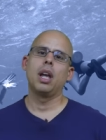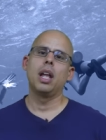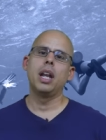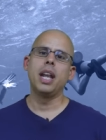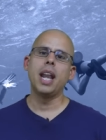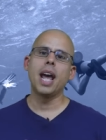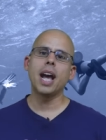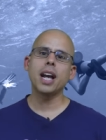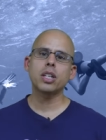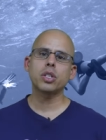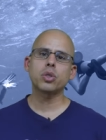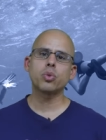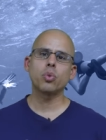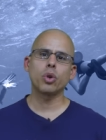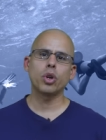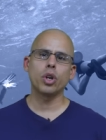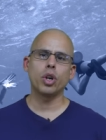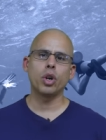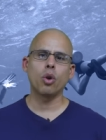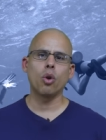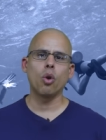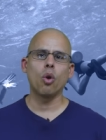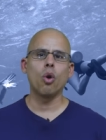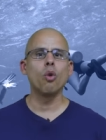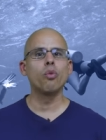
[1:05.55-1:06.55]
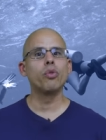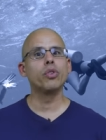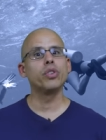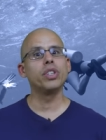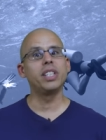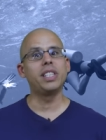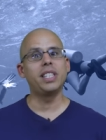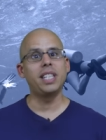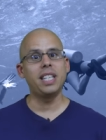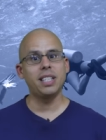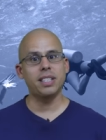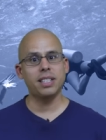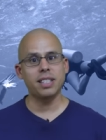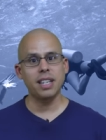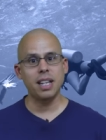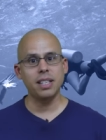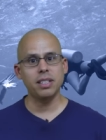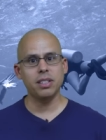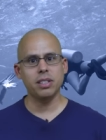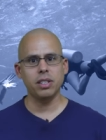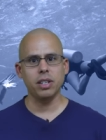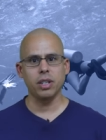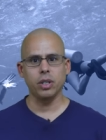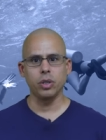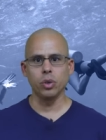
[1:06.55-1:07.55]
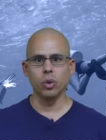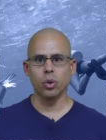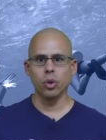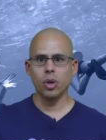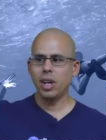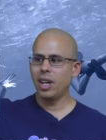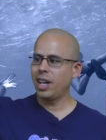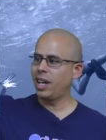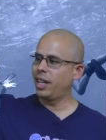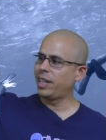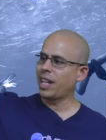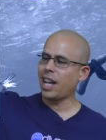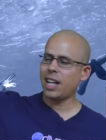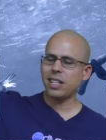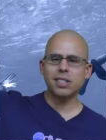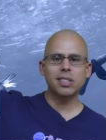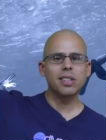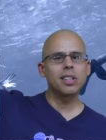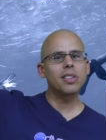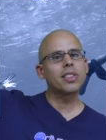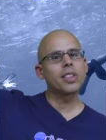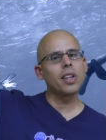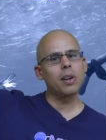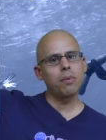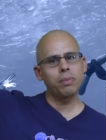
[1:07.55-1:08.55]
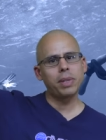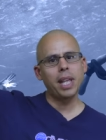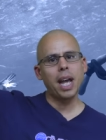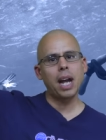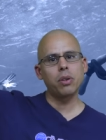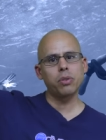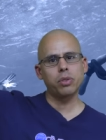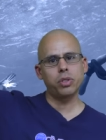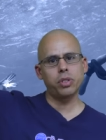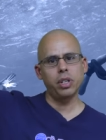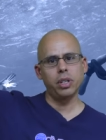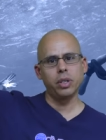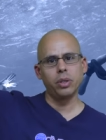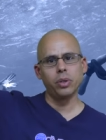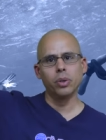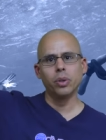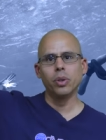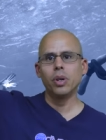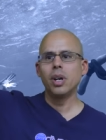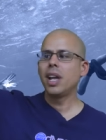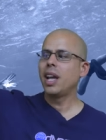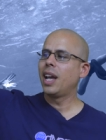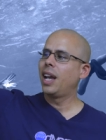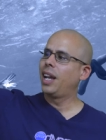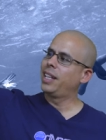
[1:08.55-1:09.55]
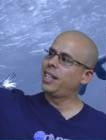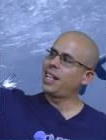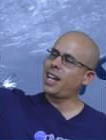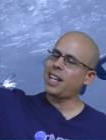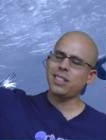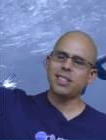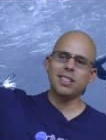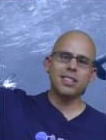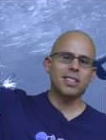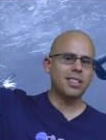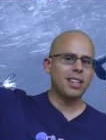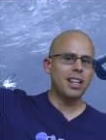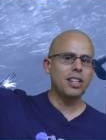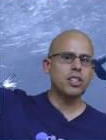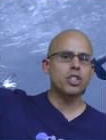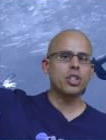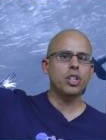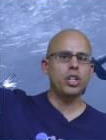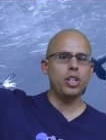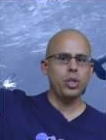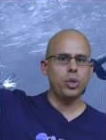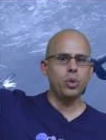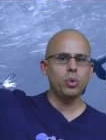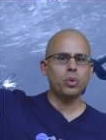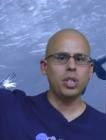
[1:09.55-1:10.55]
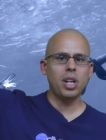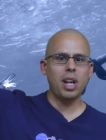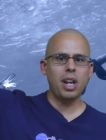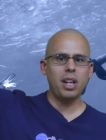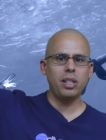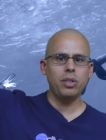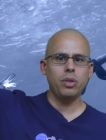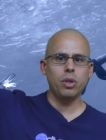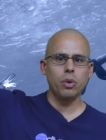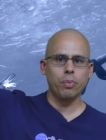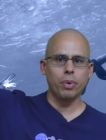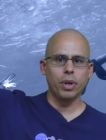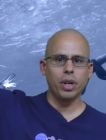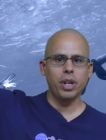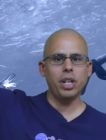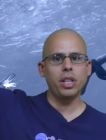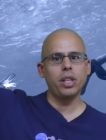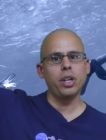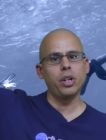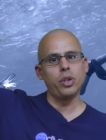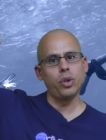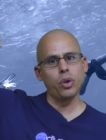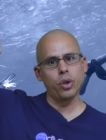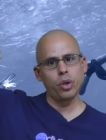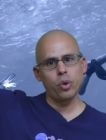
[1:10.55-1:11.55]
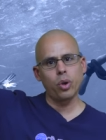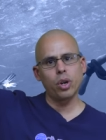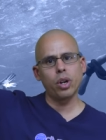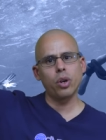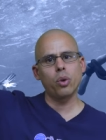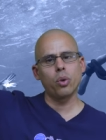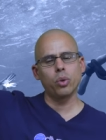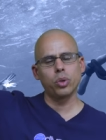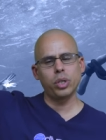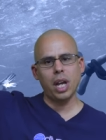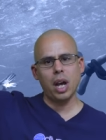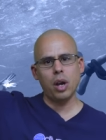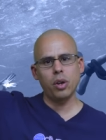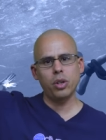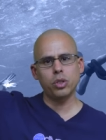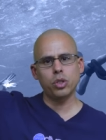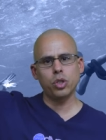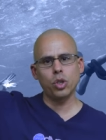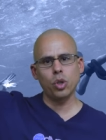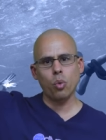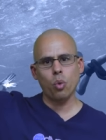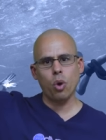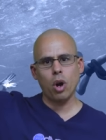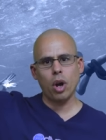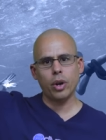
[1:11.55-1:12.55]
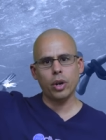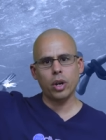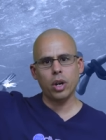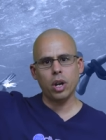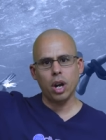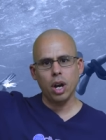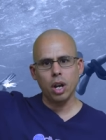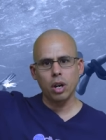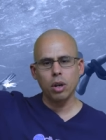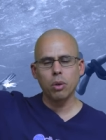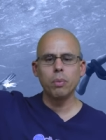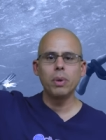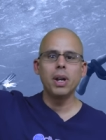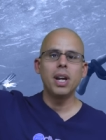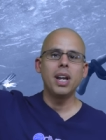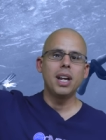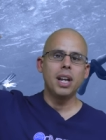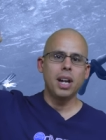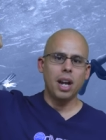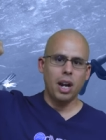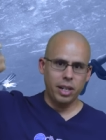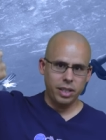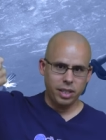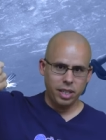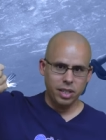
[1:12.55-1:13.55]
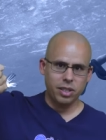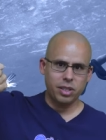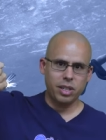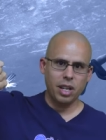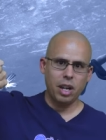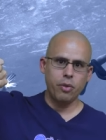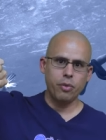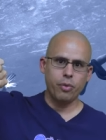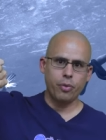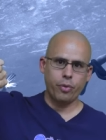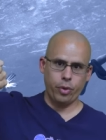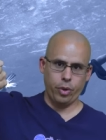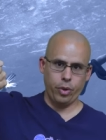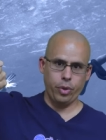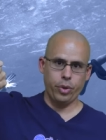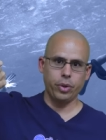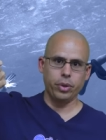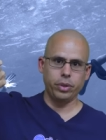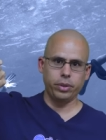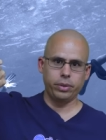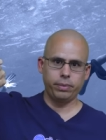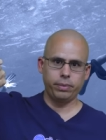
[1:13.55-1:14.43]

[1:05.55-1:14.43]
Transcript: Next, we're gonna go over the descend signal, and that's the thumb down signal. And that's essentially you telling your buddy that you're gonna go down into the water column and descend further.